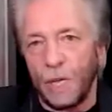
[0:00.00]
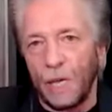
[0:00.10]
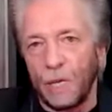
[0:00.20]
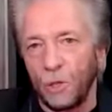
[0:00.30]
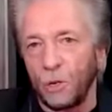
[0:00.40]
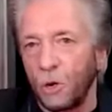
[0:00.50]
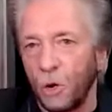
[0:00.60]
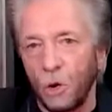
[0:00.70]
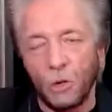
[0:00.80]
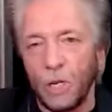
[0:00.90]
and there are
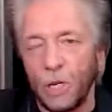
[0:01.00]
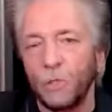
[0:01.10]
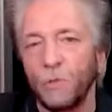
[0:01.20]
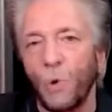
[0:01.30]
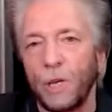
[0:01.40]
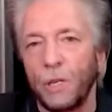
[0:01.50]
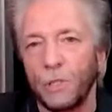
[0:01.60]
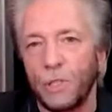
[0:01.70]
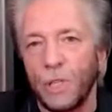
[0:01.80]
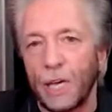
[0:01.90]
all kinds of ways
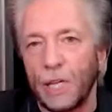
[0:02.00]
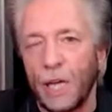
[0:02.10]
that can